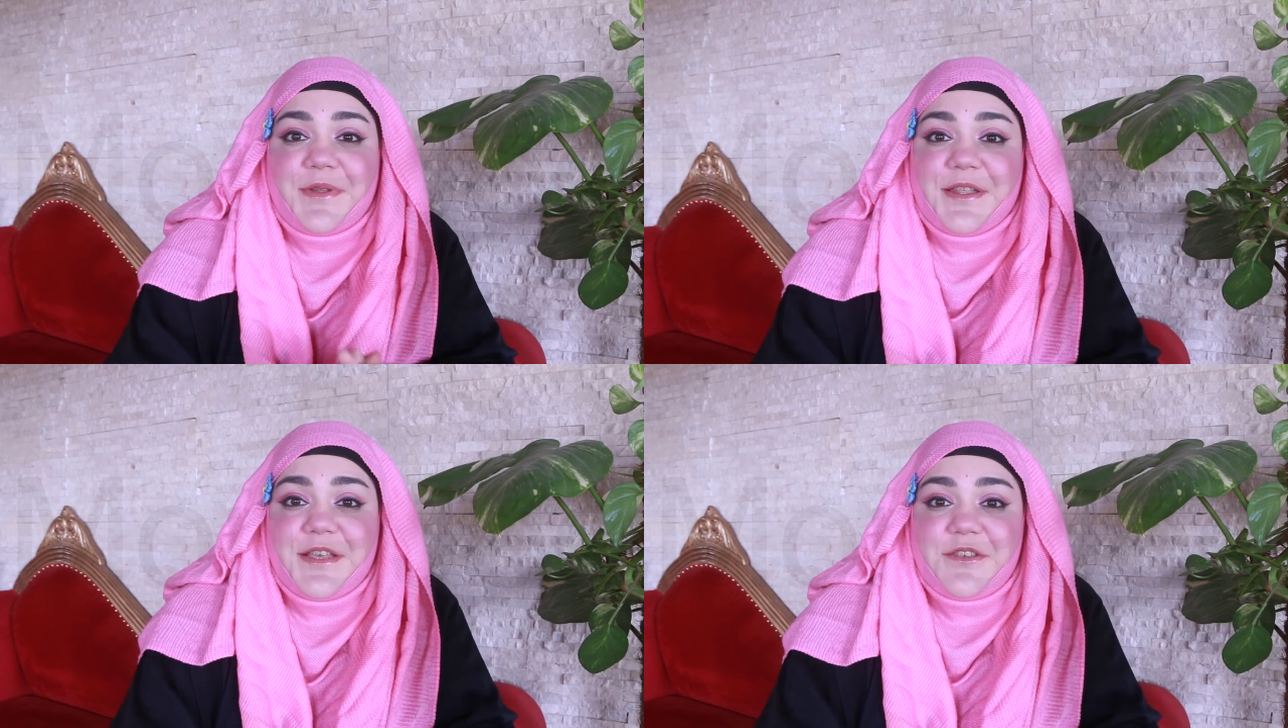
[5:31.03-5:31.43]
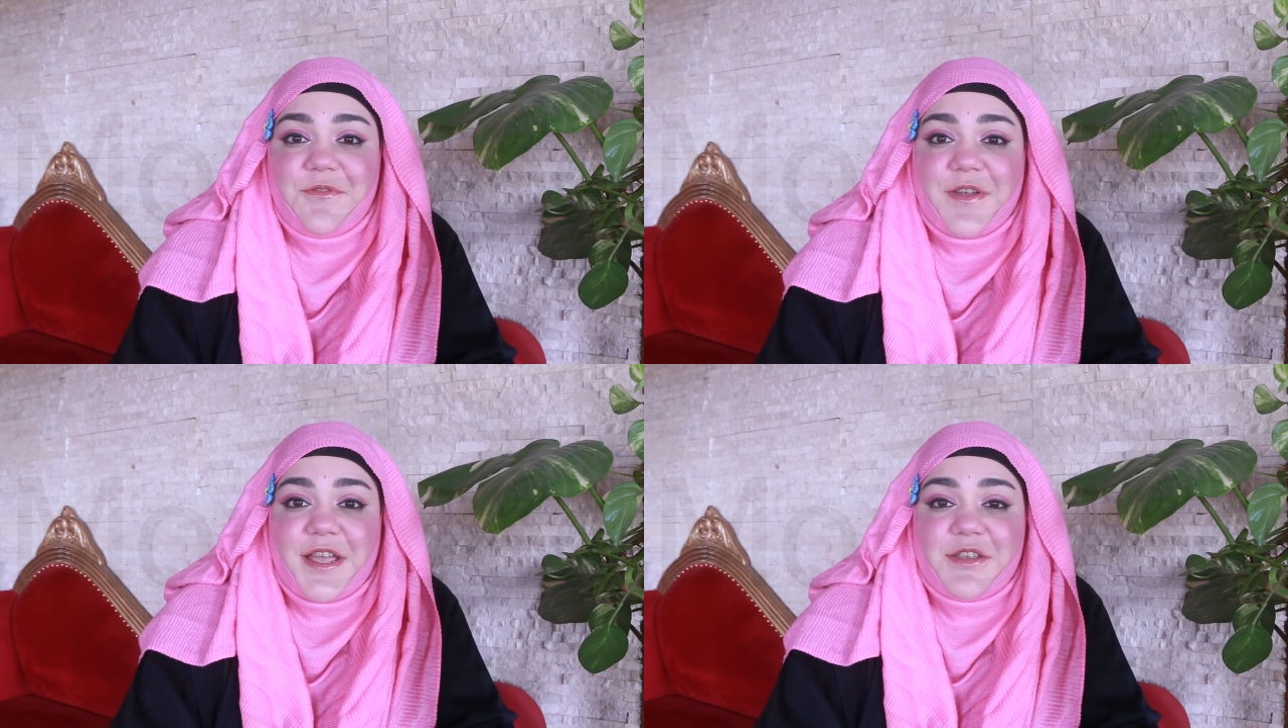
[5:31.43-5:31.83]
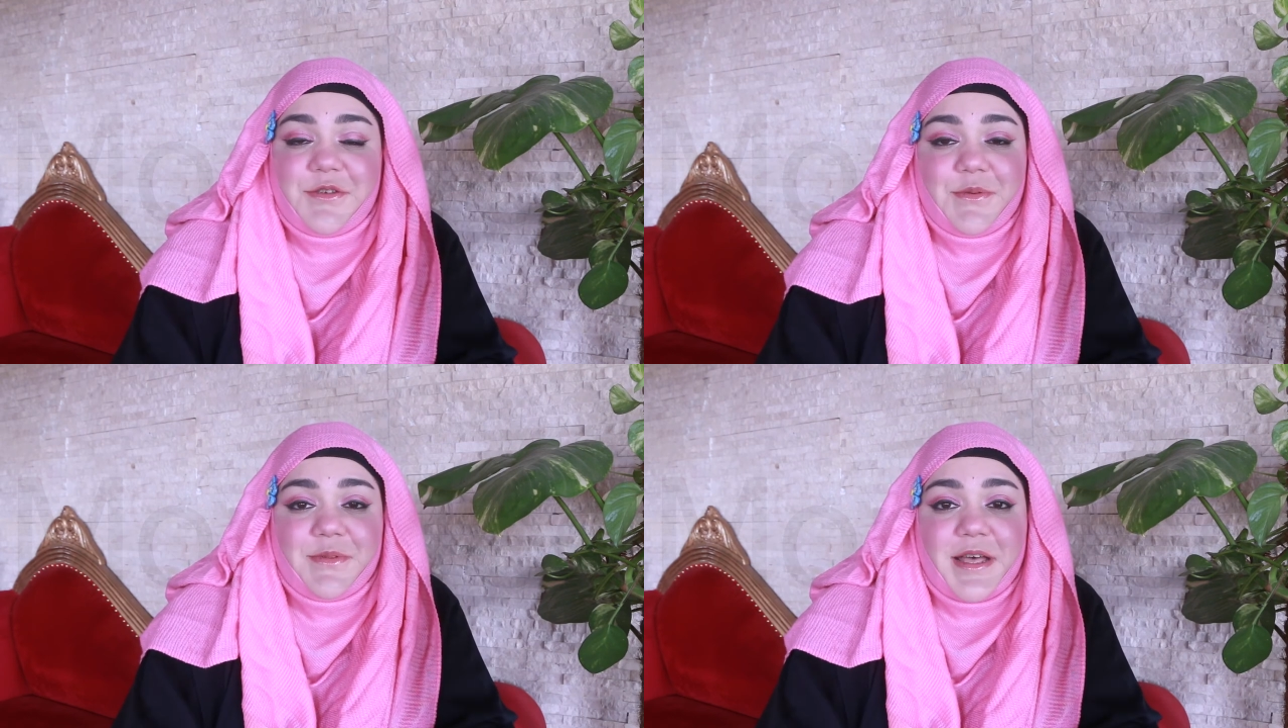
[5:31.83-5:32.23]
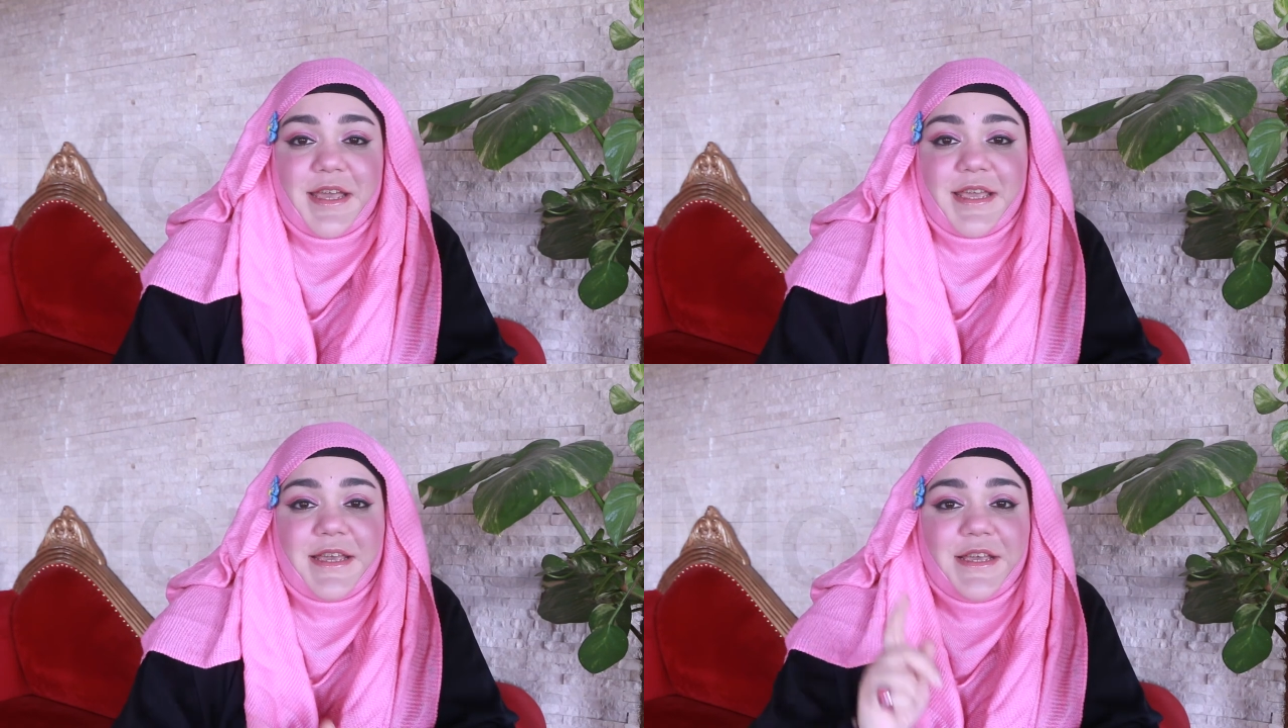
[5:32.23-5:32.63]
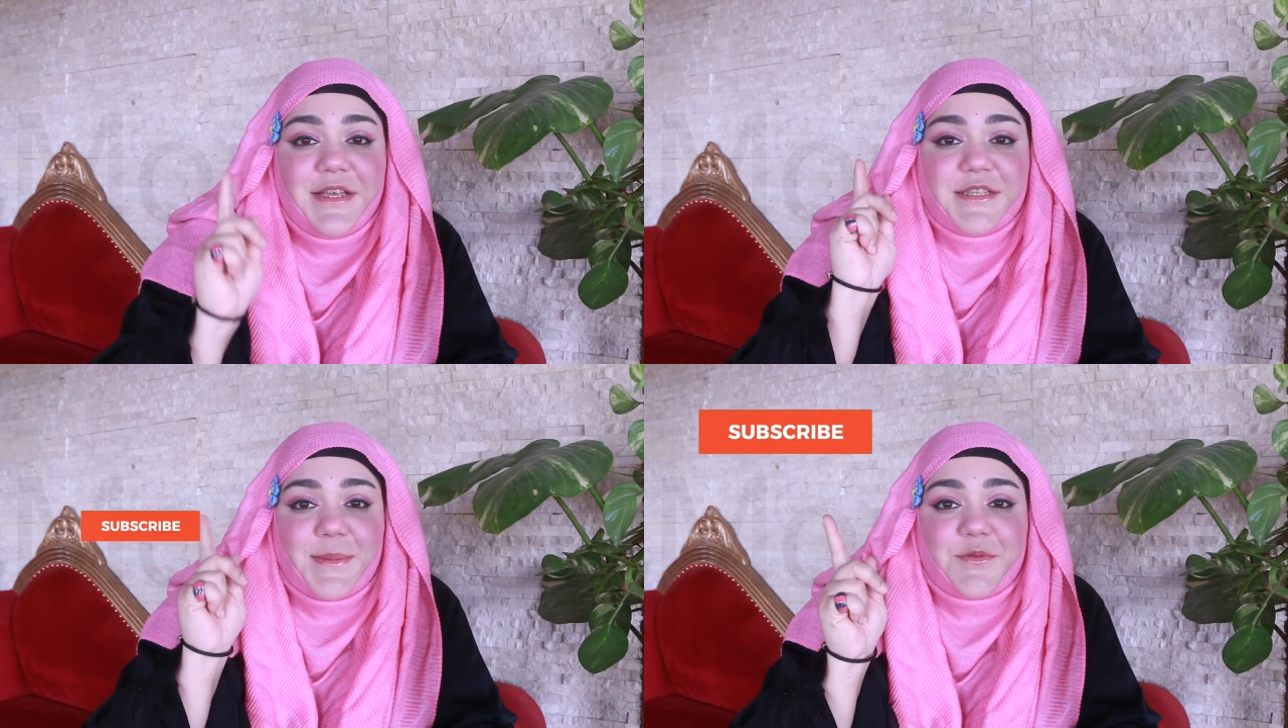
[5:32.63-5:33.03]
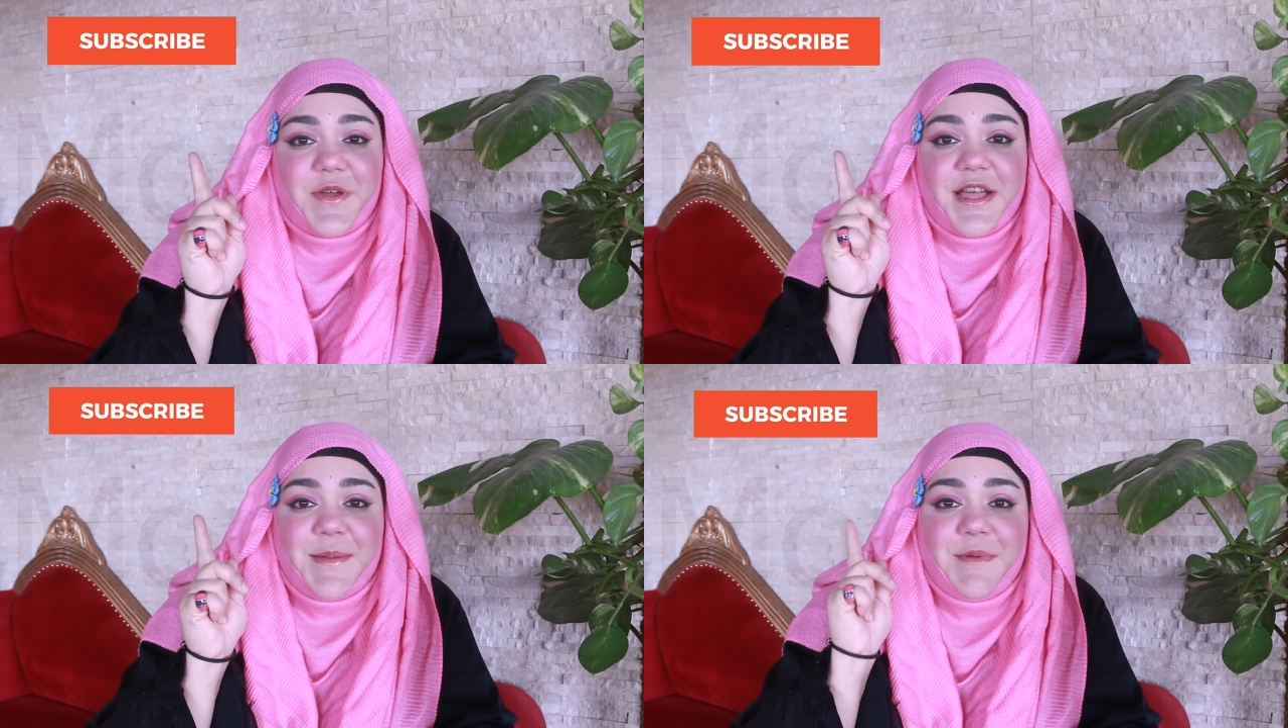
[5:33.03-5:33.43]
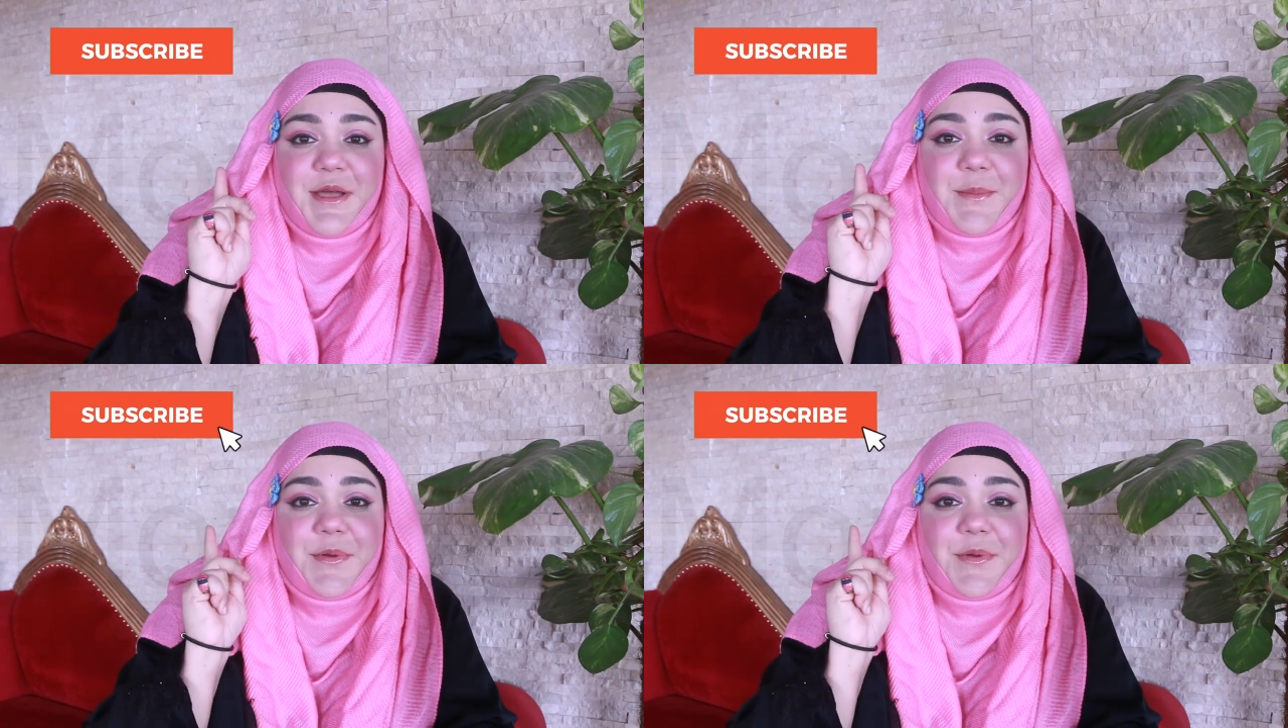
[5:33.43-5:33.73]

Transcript: please don't forget to like, subscribe,